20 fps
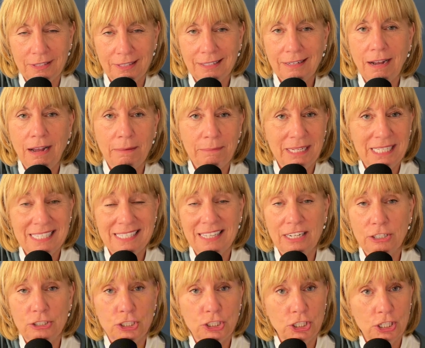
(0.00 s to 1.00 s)
the comments that
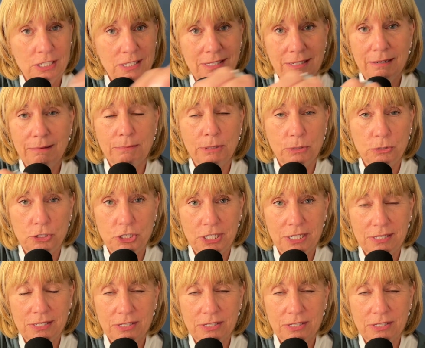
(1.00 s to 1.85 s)
are just emojis.